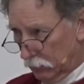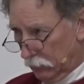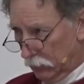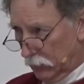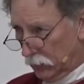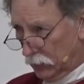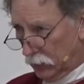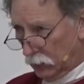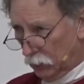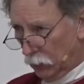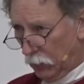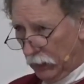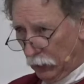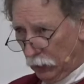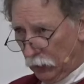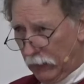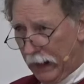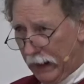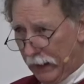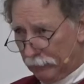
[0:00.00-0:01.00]
This is what
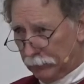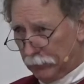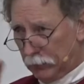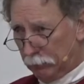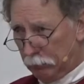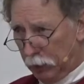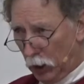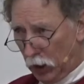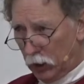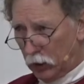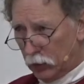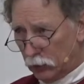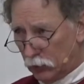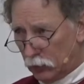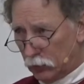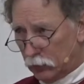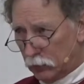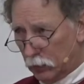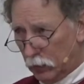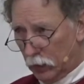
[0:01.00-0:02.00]
you have to
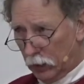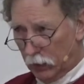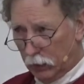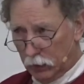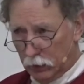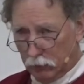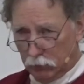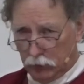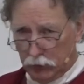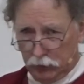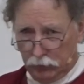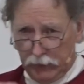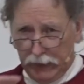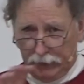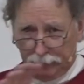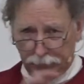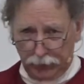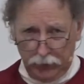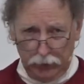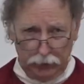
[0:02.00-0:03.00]
parse, what you
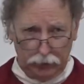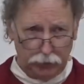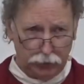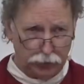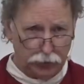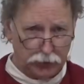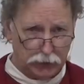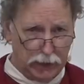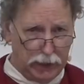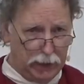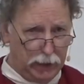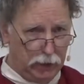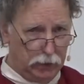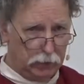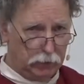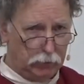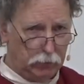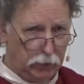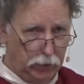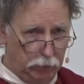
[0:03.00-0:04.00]
have to
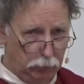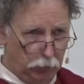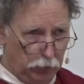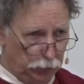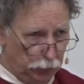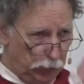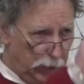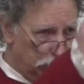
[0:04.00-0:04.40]
understand, and what you